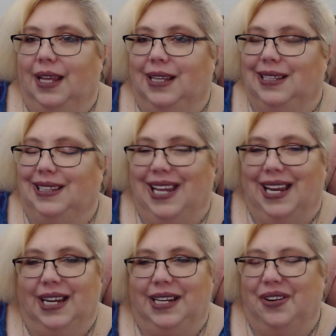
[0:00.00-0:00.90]

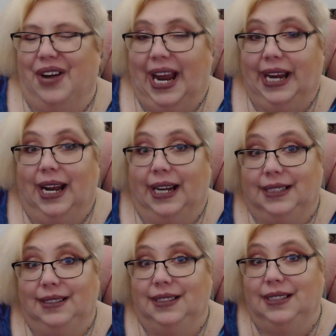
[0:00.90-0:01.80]
then
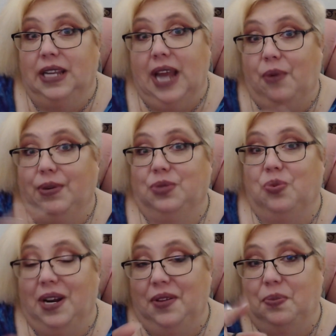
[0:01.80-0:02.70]
that was
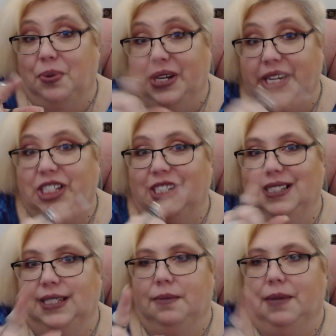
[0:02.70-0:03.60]
one of the
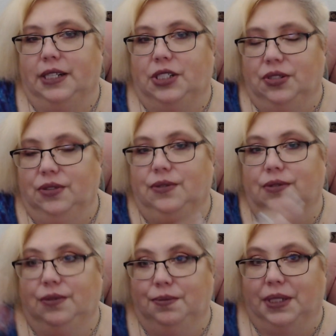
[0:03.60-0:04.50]
predictions in my
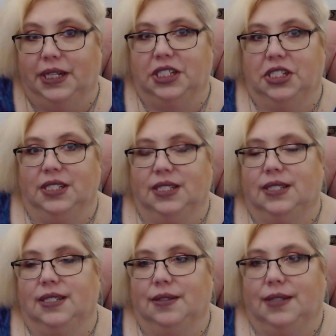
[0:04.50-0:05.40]
June
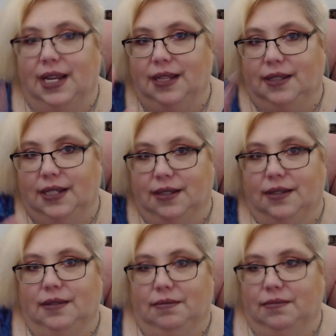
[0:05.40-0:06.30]
predictions that there
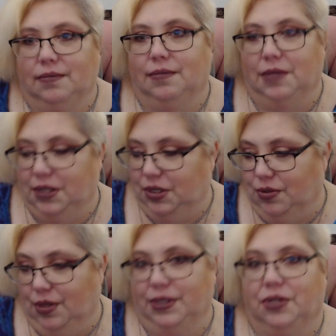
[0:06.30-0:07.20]

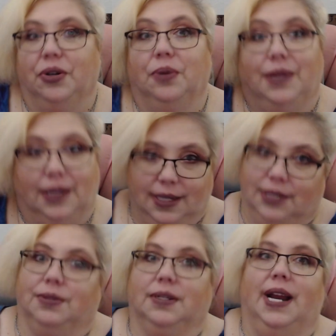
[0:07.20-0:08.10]
was a group this
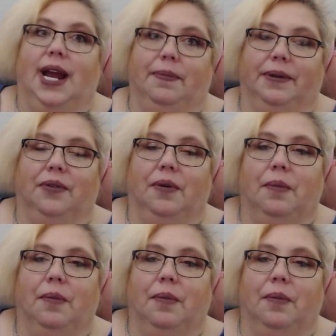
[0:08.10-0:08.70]
was going to happen to them.